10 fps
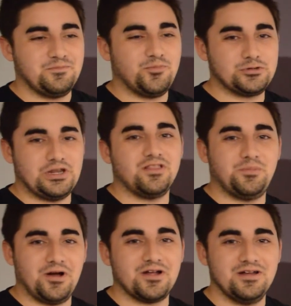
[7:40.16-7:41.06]
pushing the
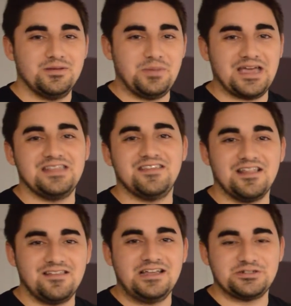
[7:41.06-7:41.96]
puck back into the
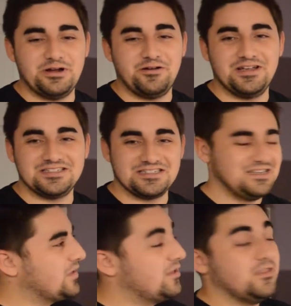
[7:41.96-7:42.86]
danger areas.
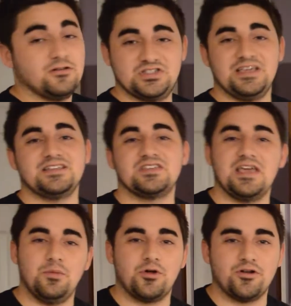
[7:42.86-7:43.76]
Nelson gets the
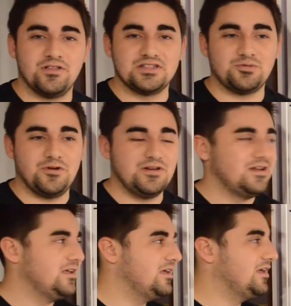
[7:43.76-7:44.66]
game winner in this one
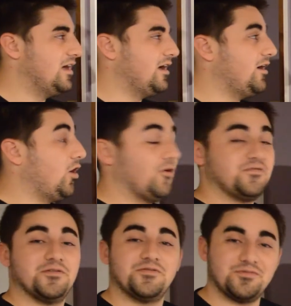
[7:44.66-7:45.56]
off
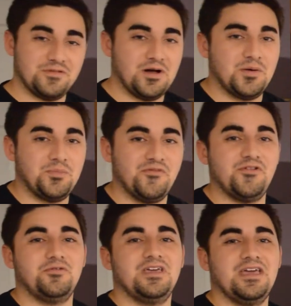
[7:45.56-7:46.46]
of
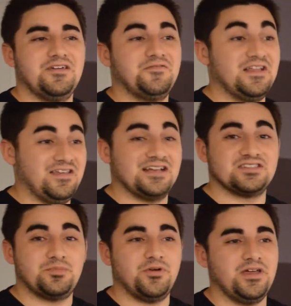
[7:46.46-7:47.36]
Beauvillier,
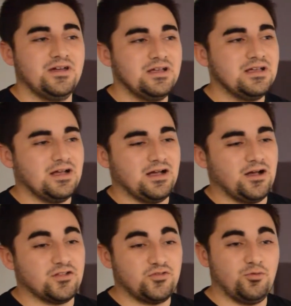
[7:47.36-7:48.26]
fantastic play.
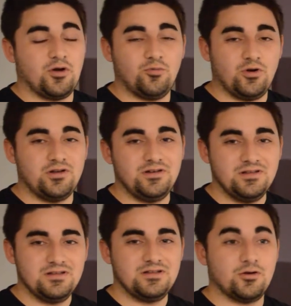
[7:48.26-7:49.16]
A 2-on-1,
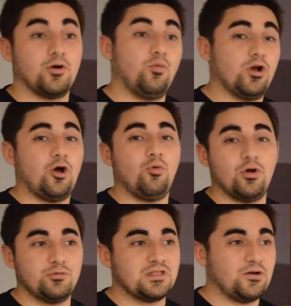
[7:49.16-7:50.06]
or a
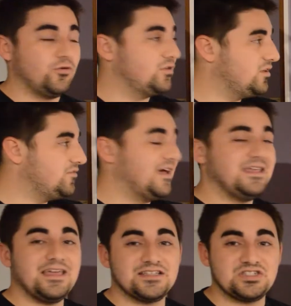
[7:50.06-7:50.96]
1-on-1 with the goalie.
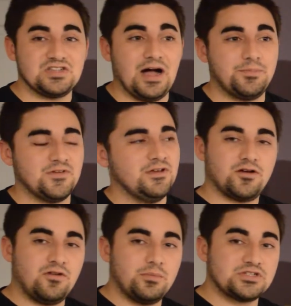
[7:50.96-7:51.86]
Leddy gets stopped.
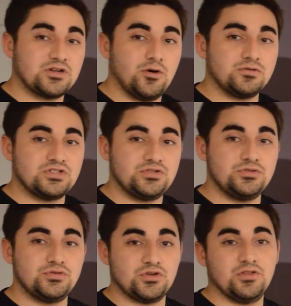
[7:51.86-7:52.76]
Columbus goes
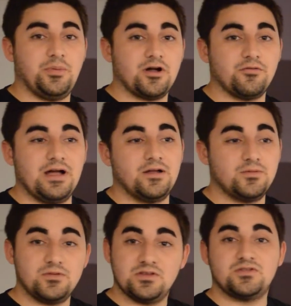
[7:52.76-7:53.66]
to turn the puck around,
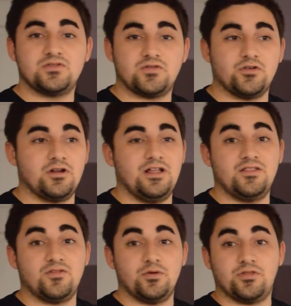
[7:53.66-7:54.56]
turn it
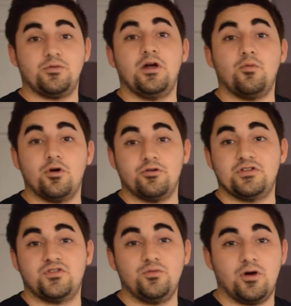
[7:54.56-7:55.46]
into a 3-on-1 or a
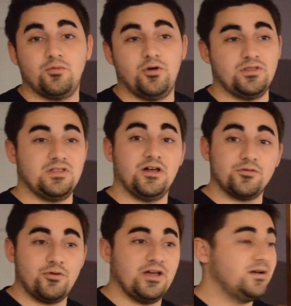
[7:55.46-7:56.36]
2-on-1 the
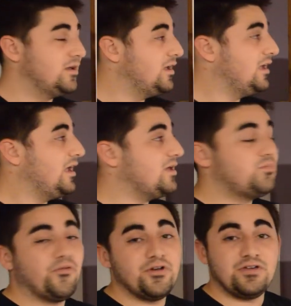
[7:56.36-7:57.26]
other way, and
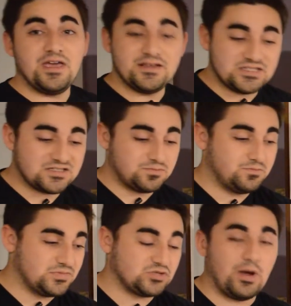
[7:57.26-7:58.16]
Beauvillier
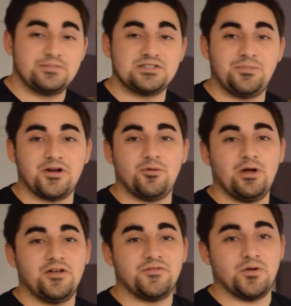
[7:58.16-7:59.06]
swipes the puck
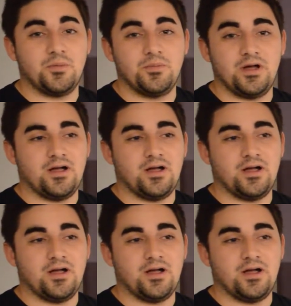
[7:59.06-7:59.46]
away from